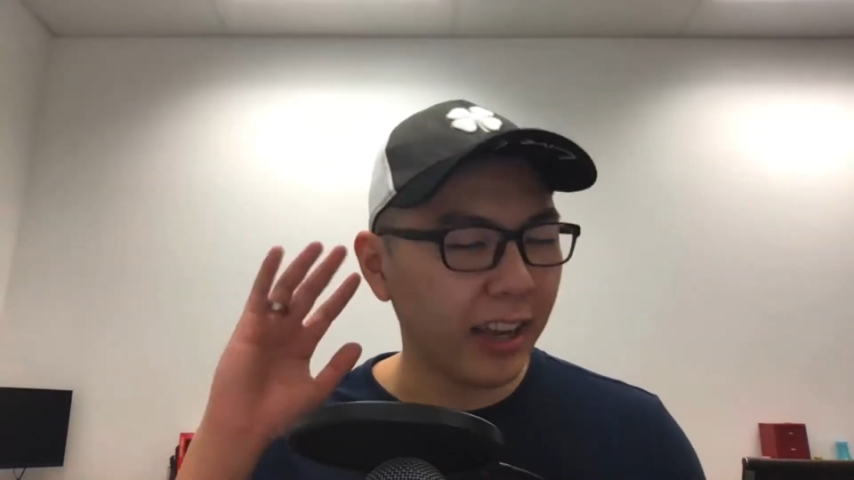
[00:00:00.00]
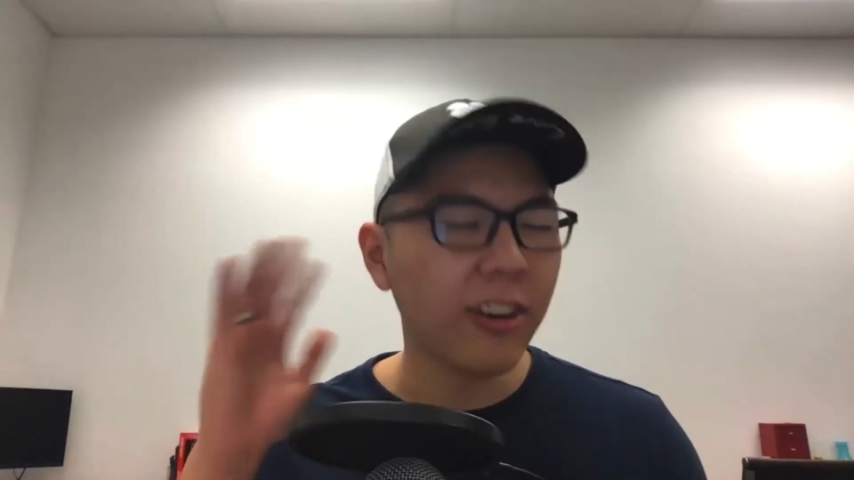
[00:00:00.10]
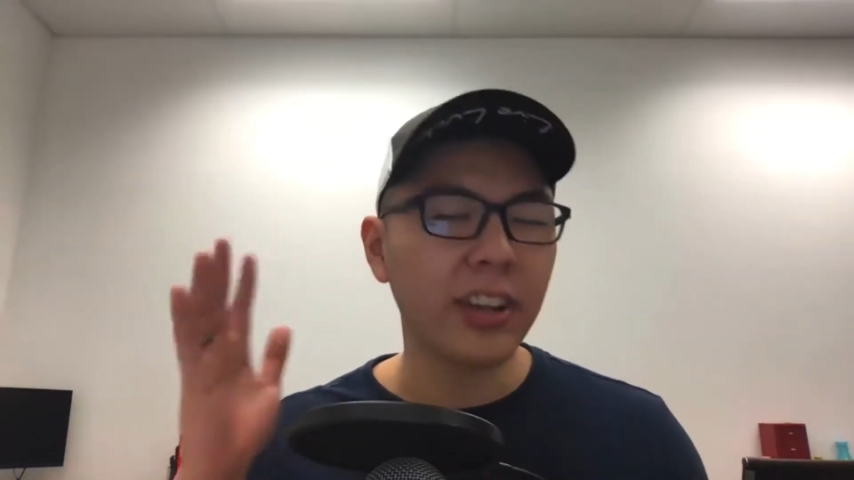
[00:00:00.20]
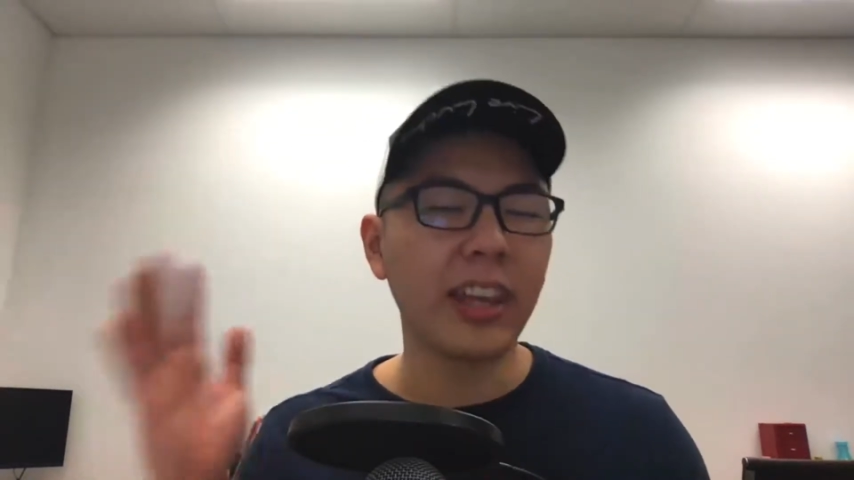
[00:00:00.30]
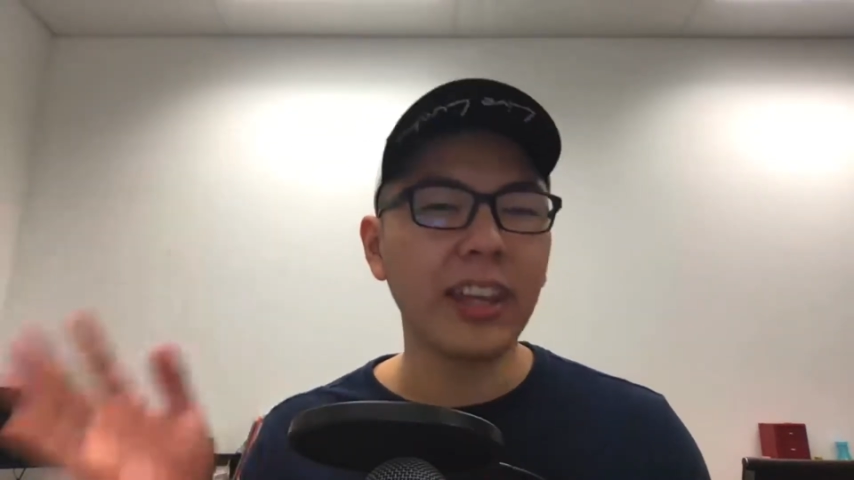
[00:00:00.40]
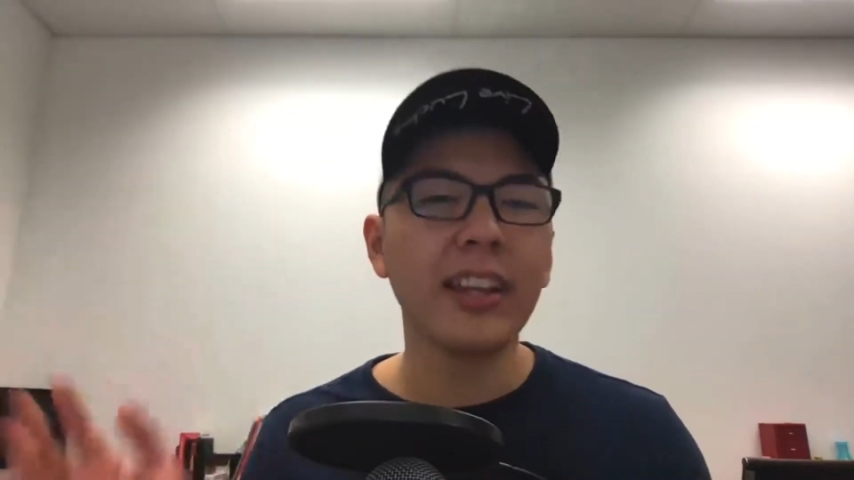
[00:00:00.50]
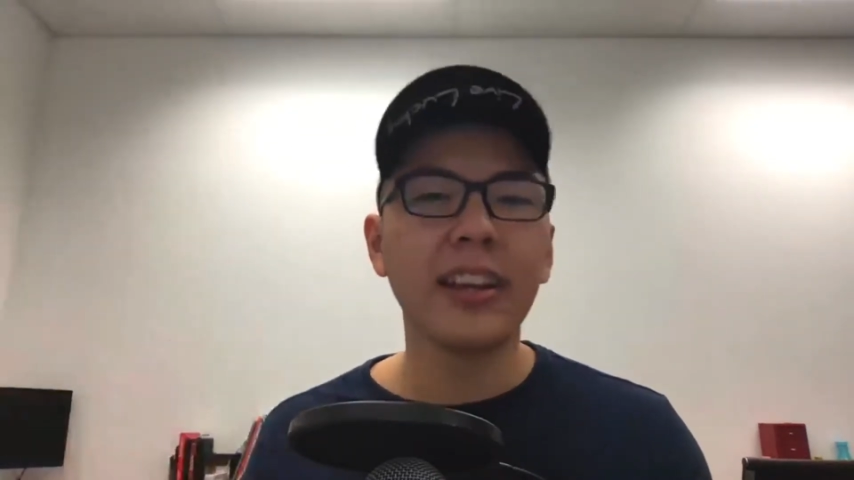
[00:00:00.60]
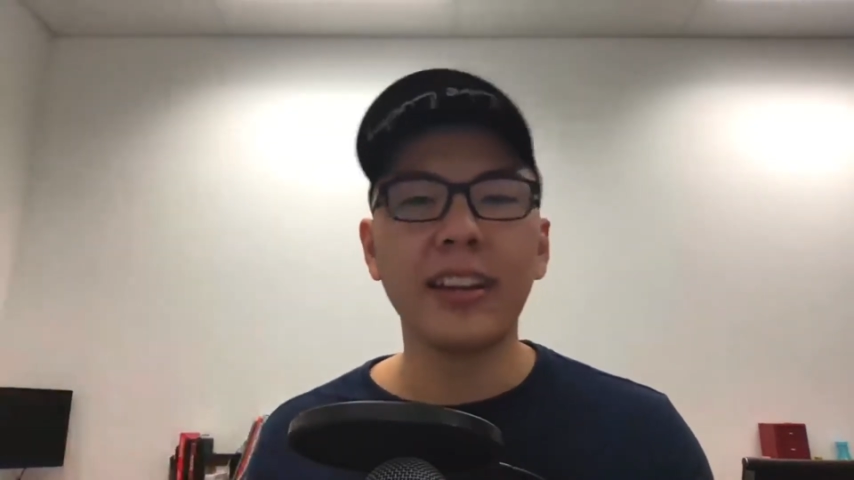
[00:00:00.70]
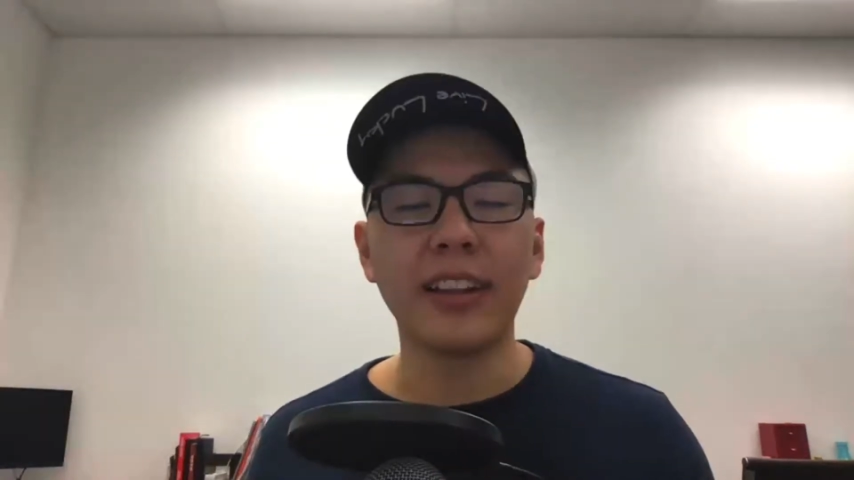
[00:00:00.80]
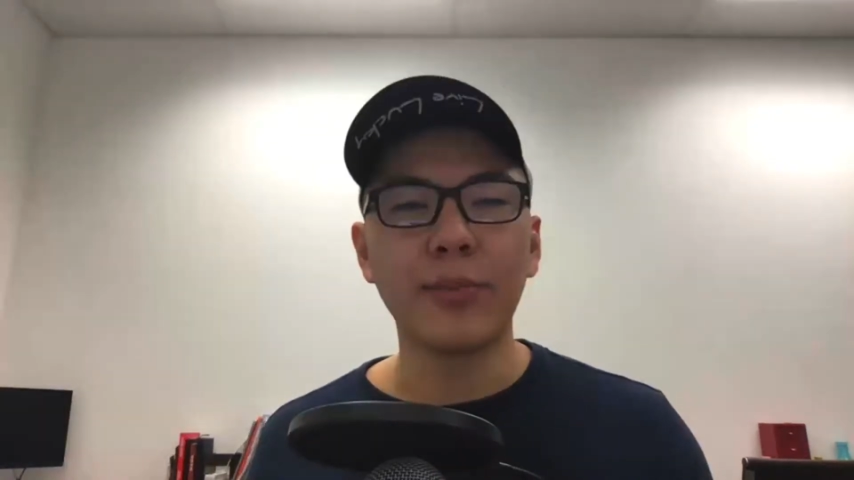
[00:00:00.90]
oh, okay,
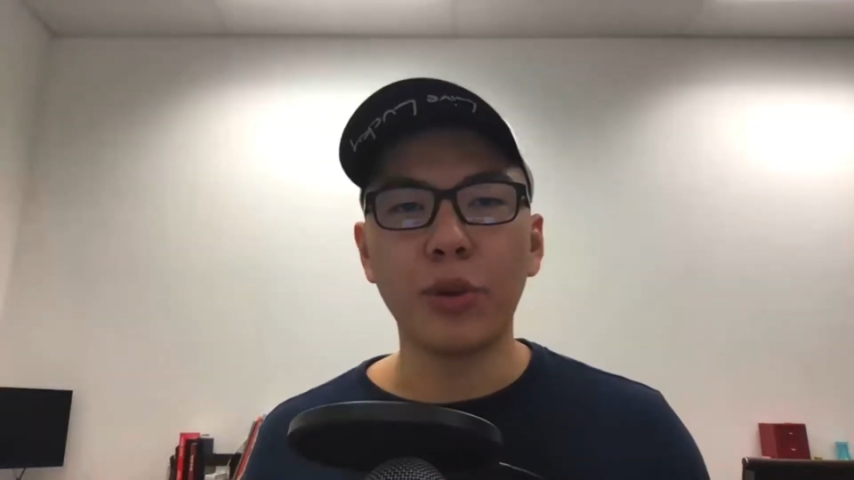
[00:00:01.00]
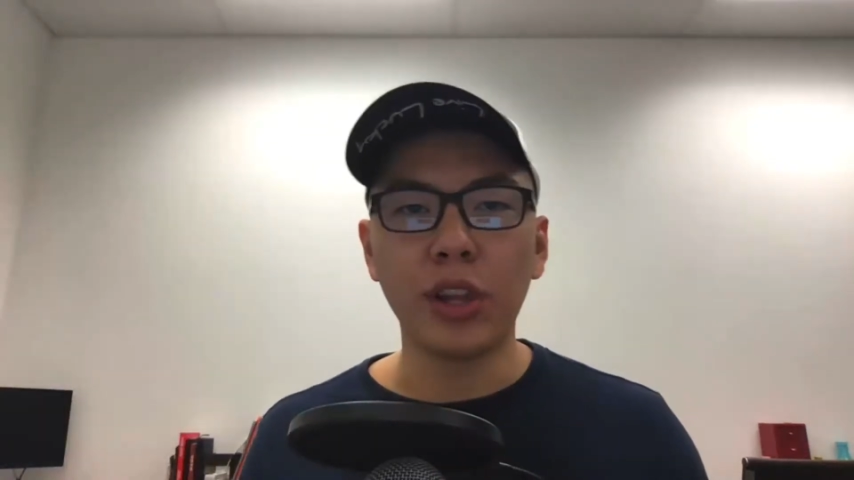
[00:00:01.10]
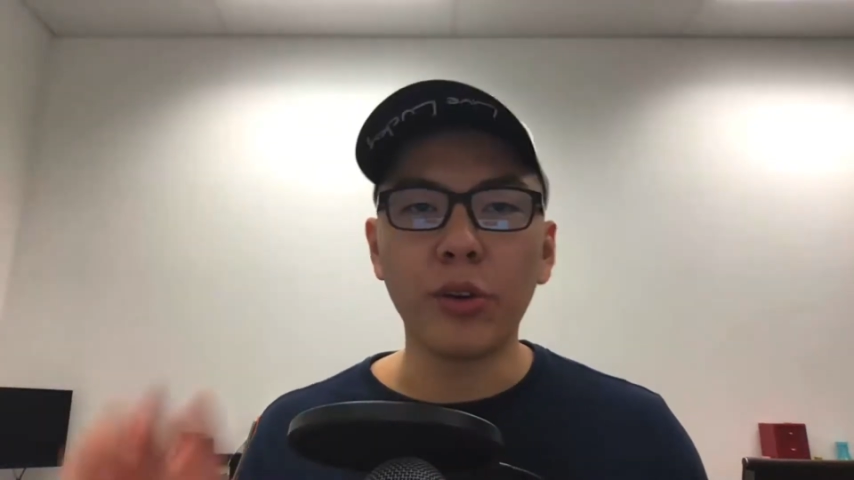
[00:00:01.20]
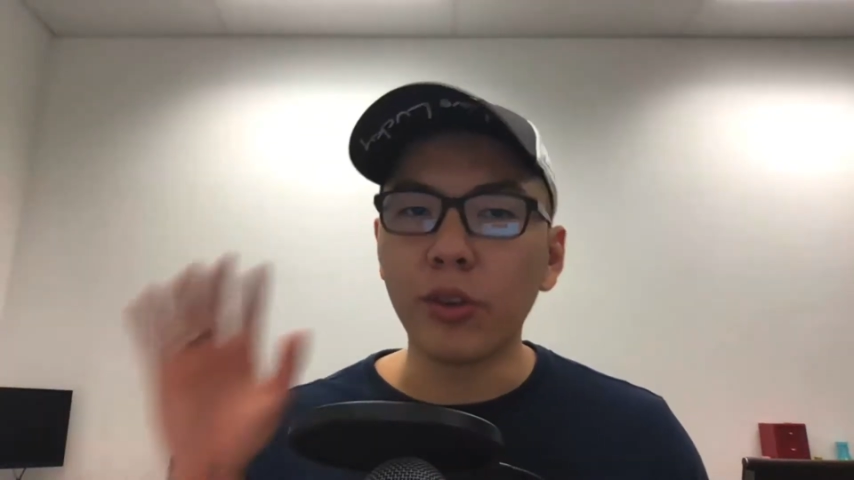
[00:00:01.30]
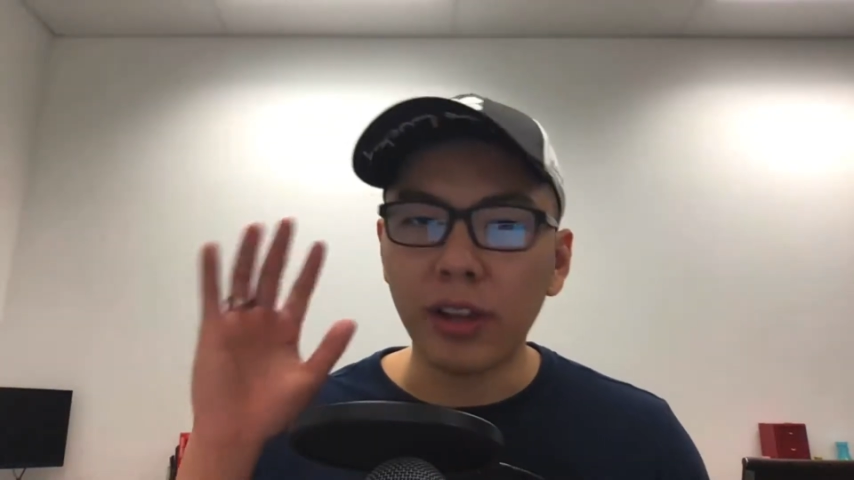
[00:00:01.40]
this is pretty good.